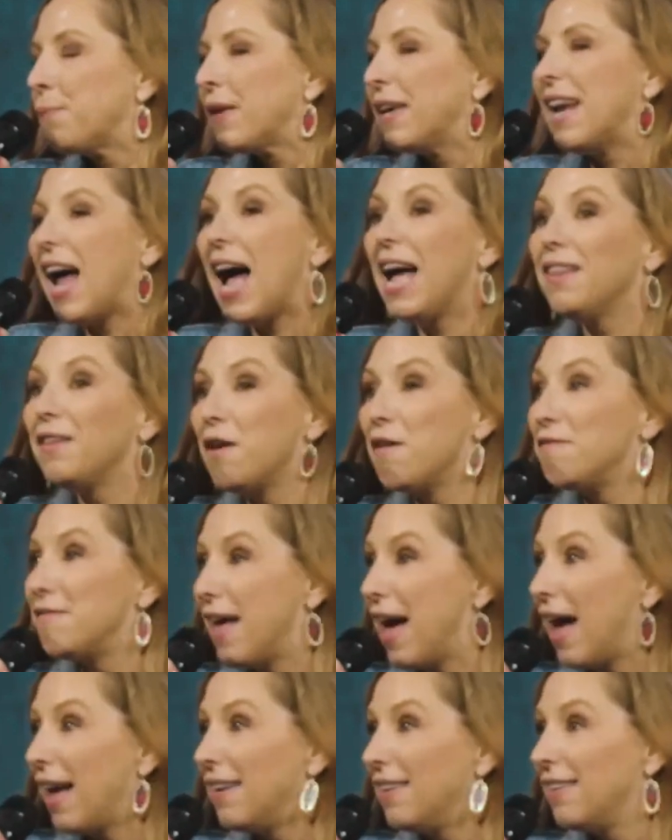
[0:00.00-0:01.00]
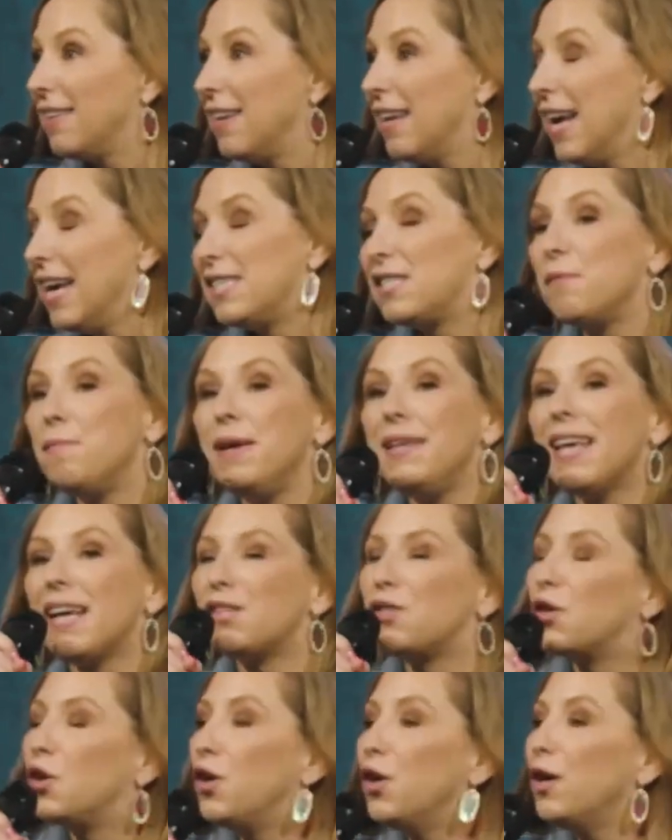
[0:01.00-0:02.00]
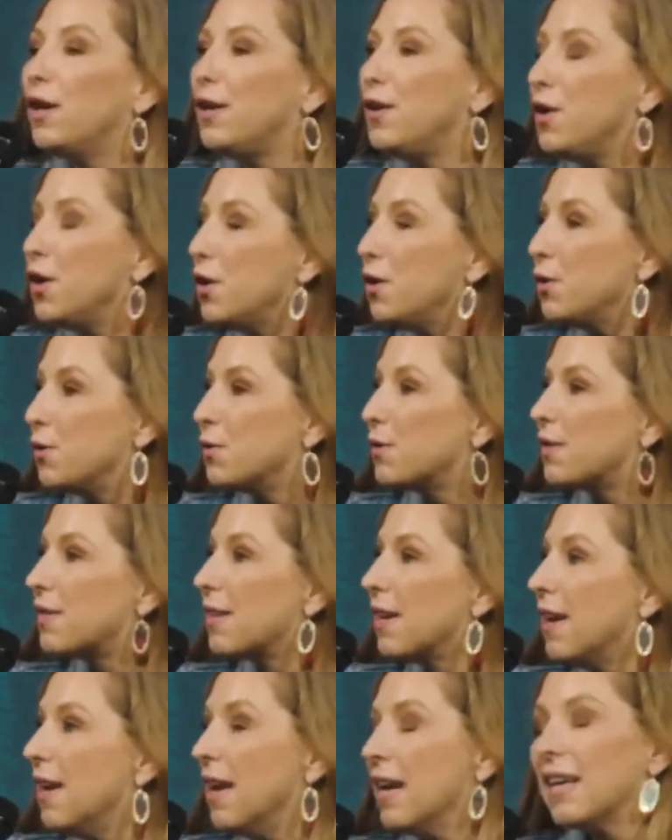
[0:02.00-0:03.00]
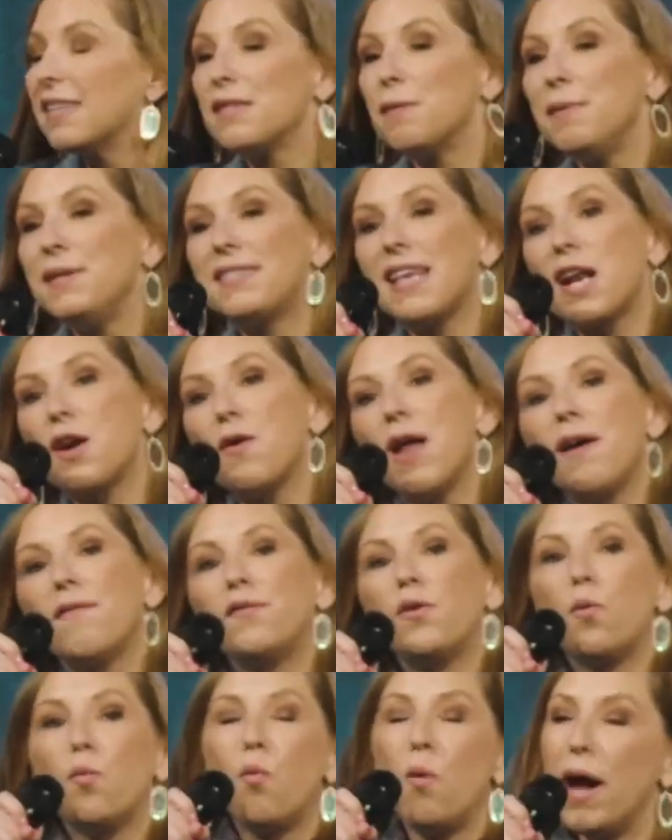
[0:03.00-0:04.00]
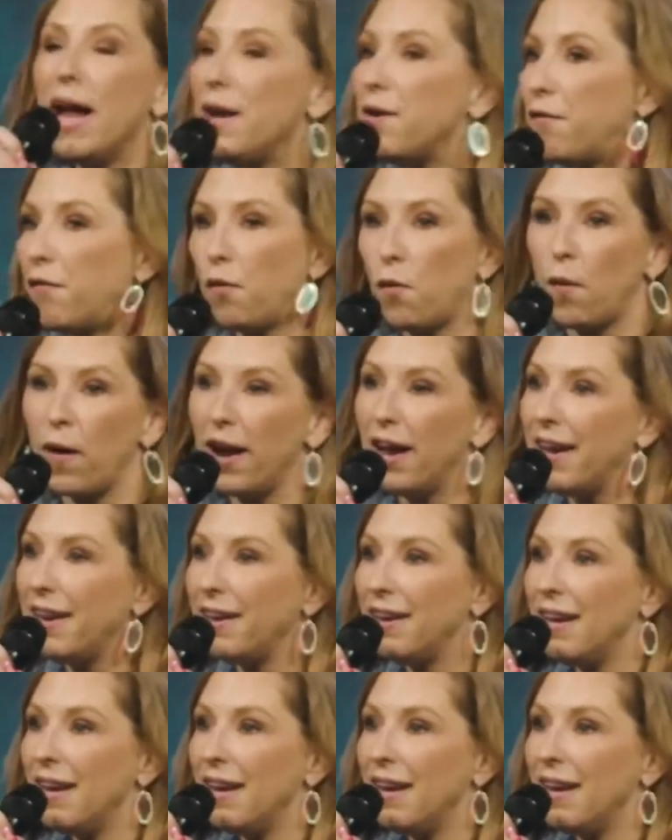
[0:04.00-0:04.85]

And I love that. And to me, that's good news because it means I don't have to wait for it,